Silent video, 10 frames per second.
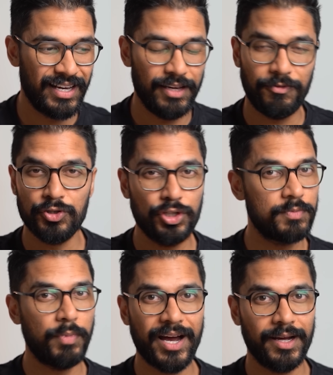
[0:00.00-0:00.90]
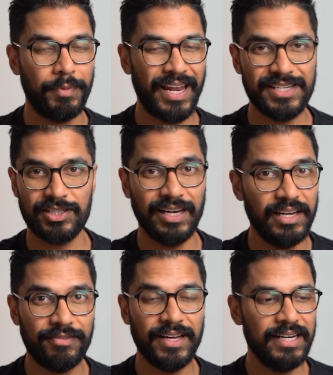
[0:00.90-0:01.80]
If you're just buying a place to
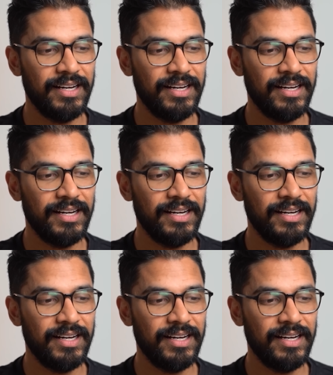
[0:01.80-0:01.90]
live in,